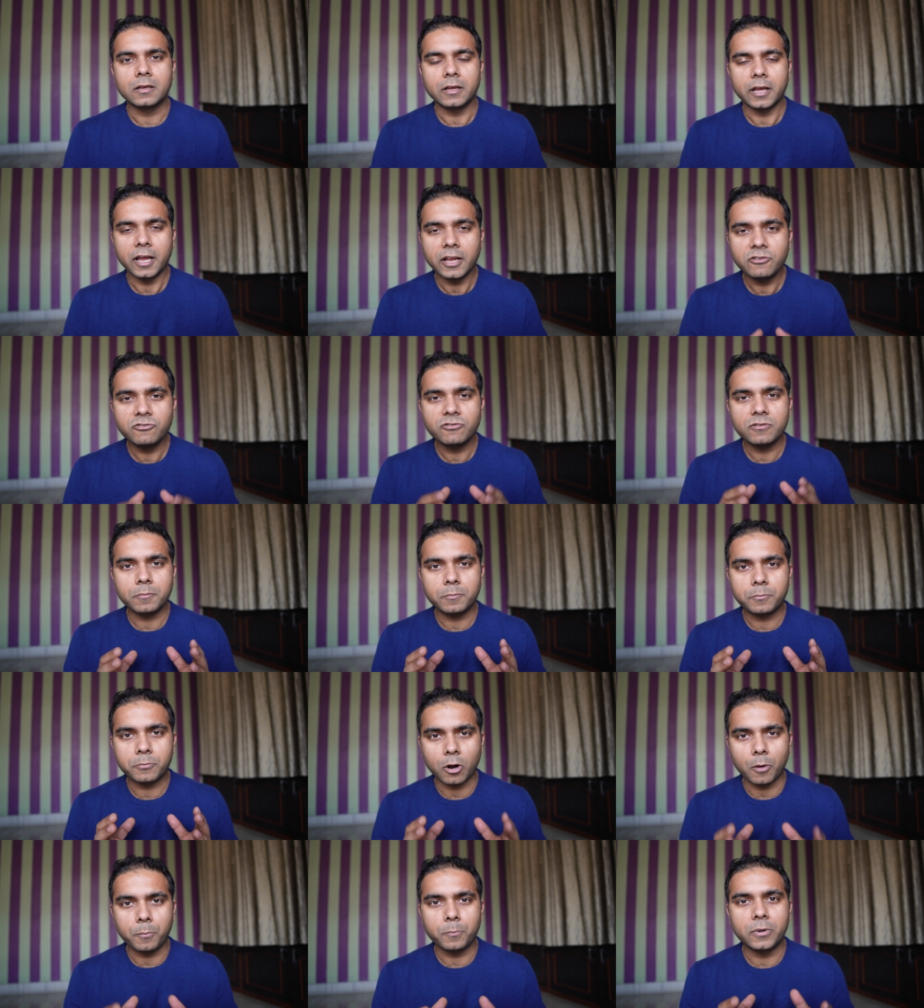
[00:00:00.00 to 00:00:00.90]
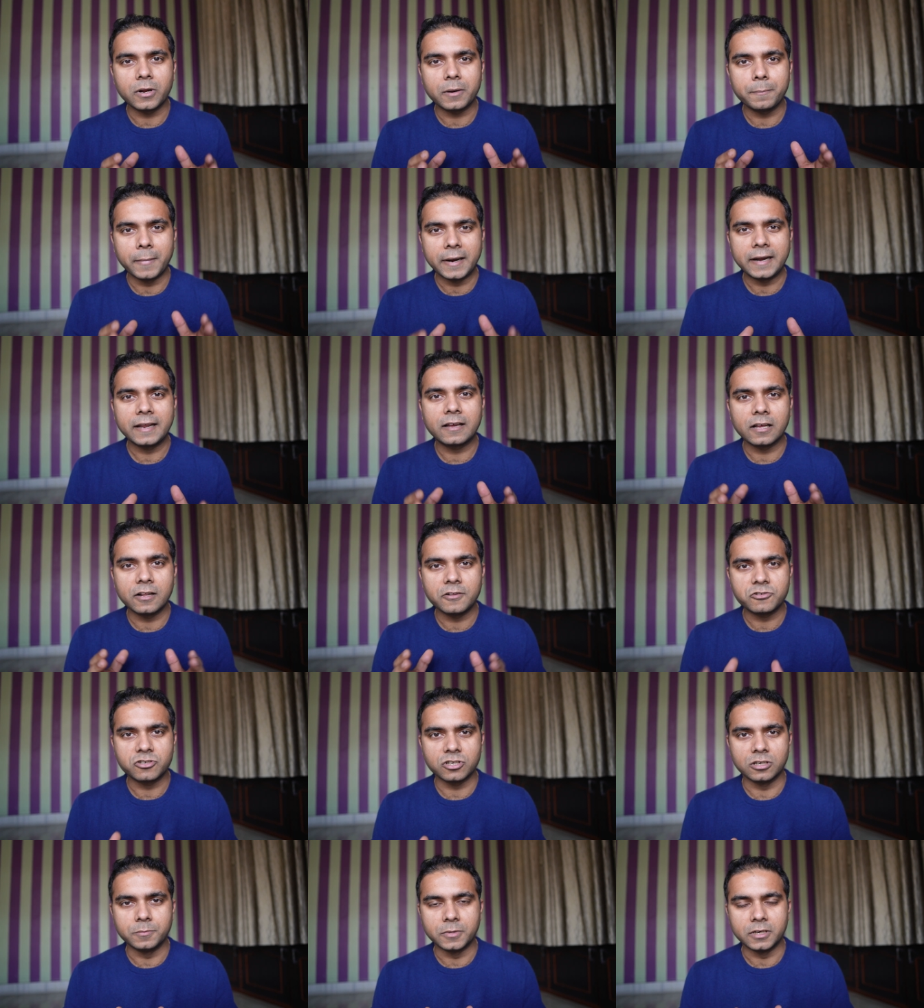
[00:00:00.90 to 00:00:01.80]
in proper medical
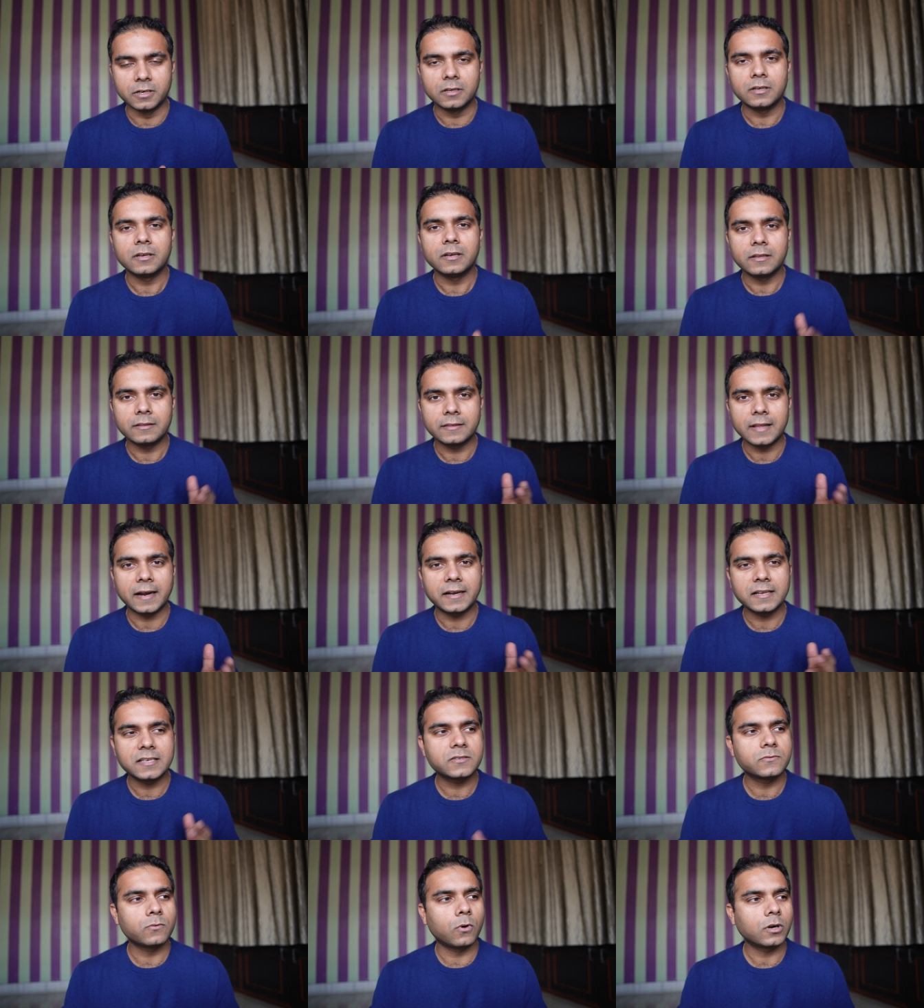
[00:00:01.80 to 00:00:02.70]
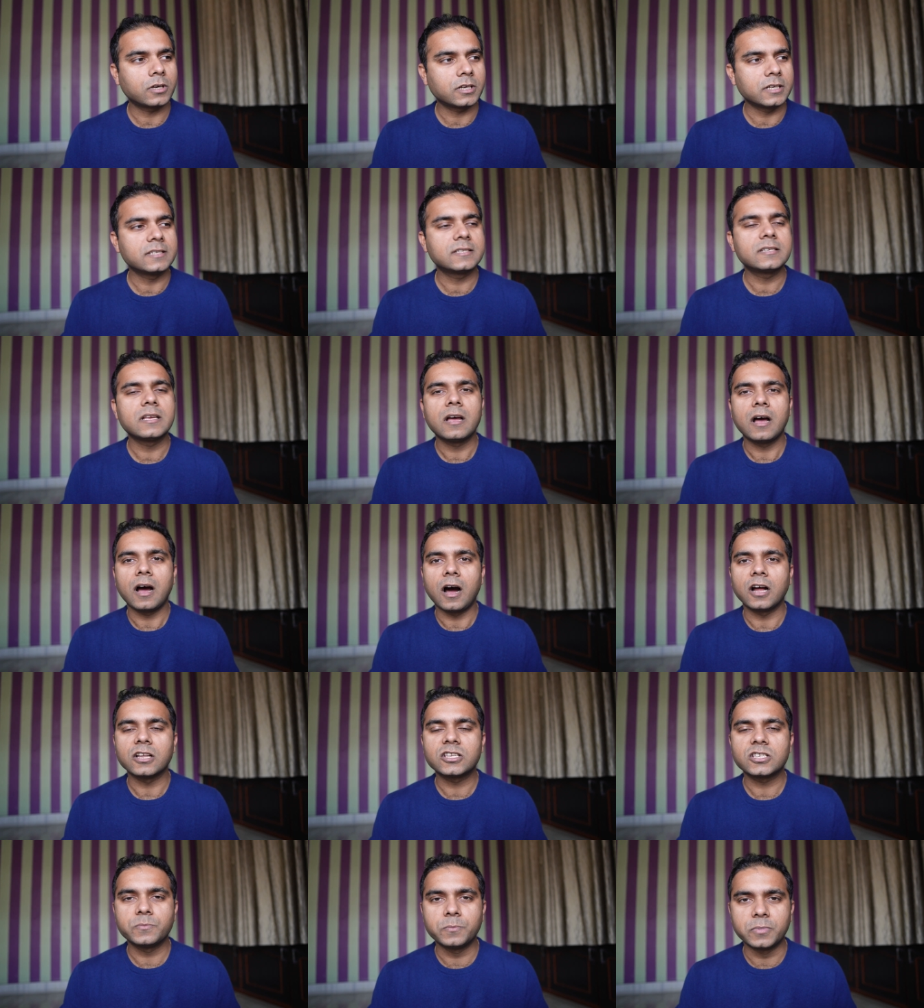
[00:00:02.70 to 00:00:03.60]
German. That is what is
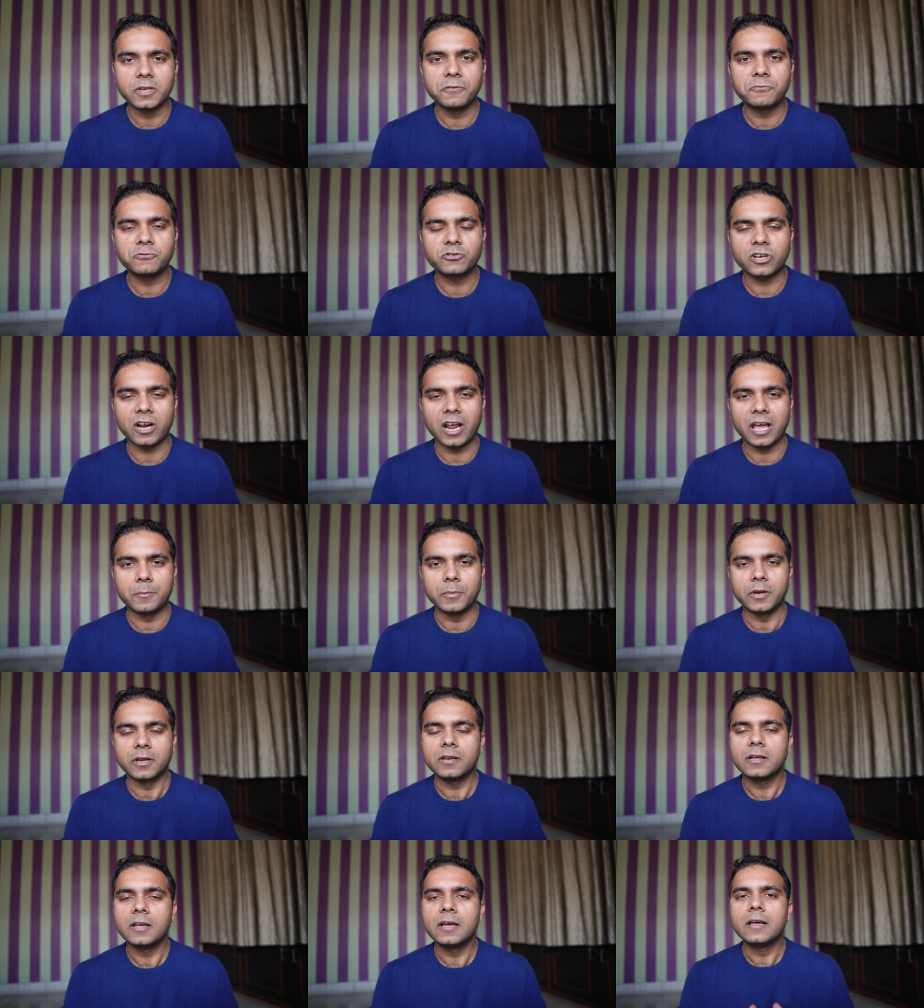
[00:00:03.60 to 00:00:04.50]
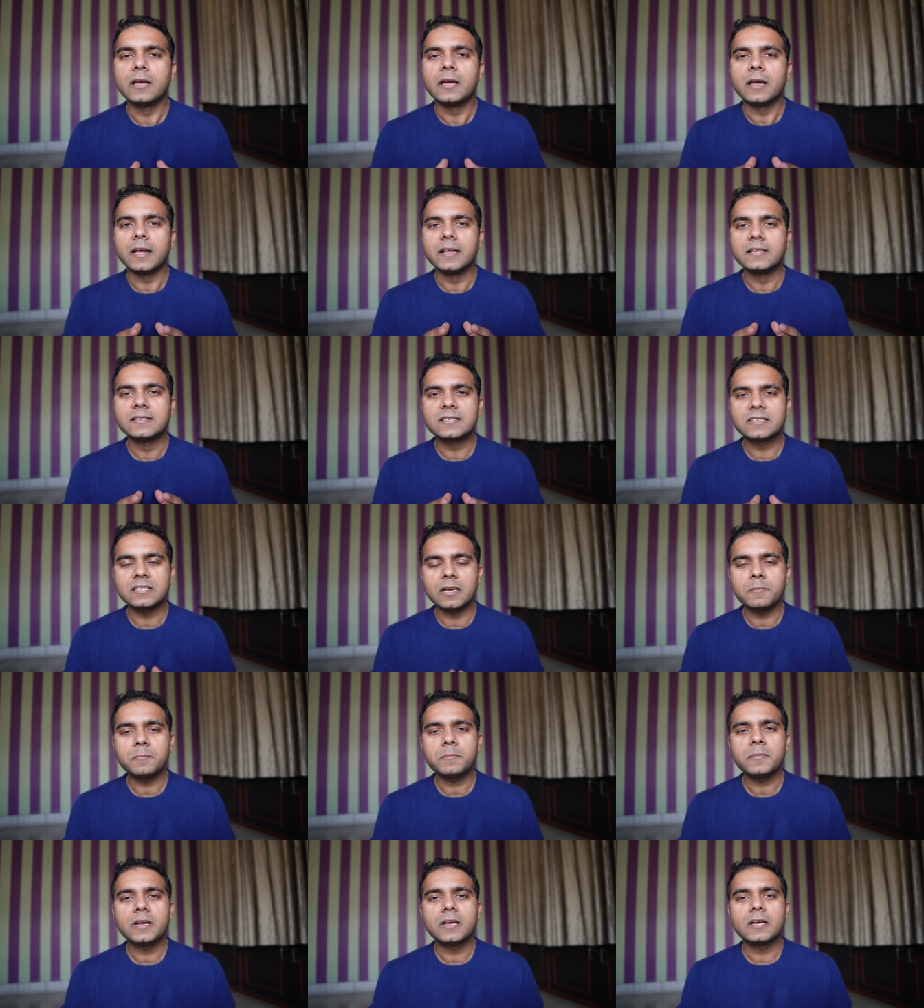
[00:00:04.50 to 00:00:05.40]
Arztbriefschreiben. In
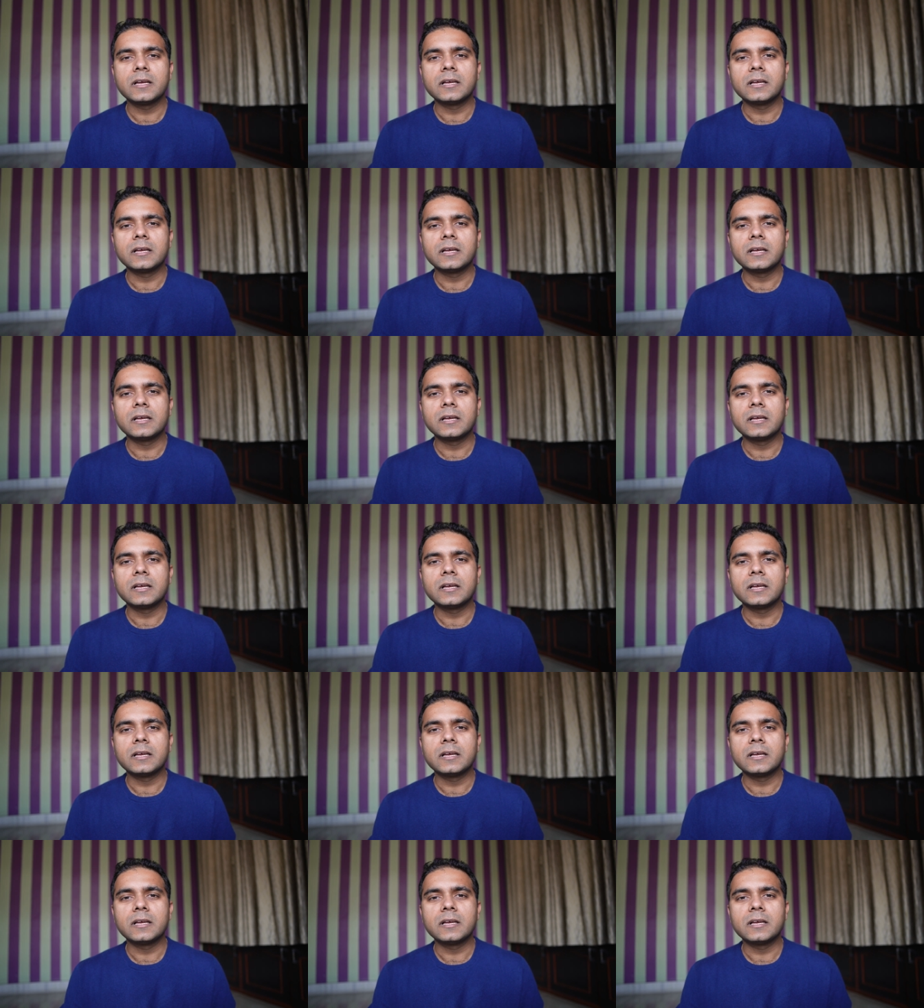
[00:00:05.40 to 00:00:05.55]
some